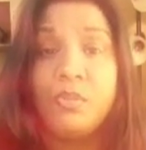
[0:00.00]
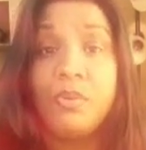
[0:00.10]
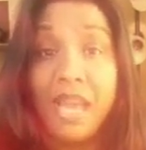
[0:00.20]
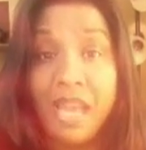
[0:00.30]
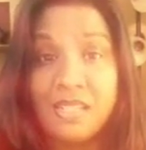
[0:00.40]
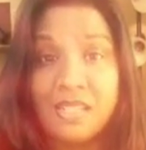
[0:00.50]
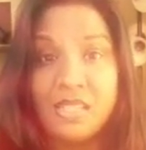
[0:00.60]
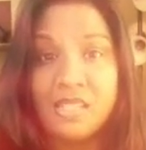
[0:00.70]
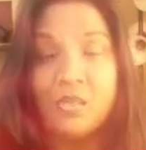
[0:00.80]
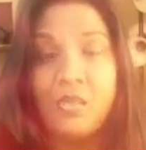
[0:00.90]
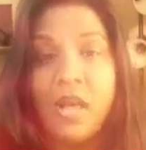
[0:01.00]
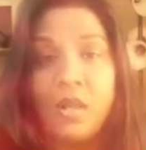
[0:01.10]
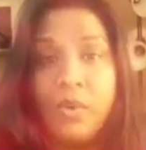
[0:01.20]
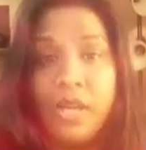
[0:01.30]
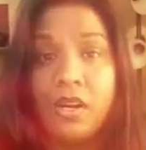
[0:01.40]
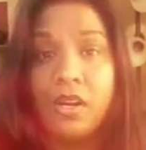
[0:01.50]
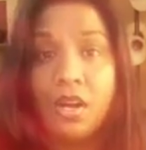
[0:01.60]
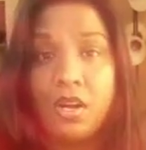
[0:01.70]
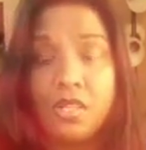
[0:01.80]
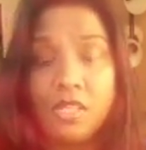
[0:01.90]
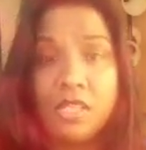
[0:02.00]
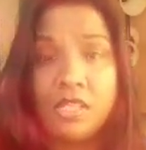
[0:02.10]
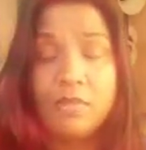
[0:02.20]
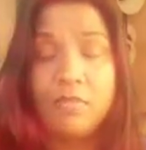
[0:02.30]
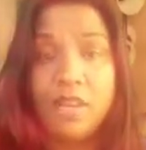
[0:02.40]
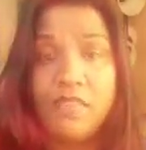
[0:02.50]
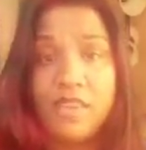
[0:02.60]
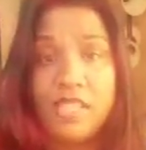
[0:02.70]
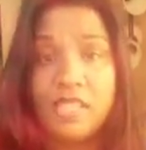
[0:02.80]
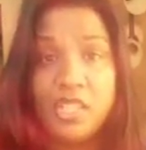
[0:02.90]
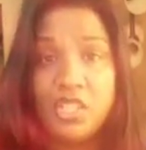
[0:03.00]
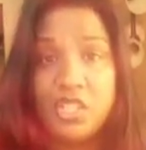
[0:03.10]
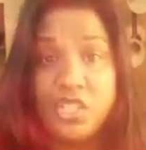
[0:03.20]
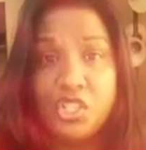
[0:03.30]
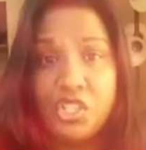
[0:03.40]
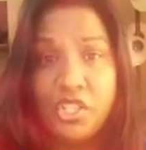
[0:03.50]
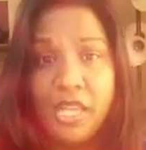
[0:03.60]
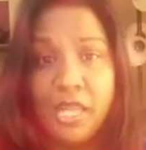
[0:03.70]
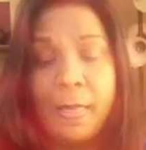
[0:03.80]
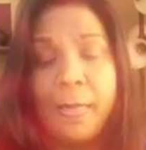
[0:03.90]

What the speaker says: practice while we are on this manifestation journey.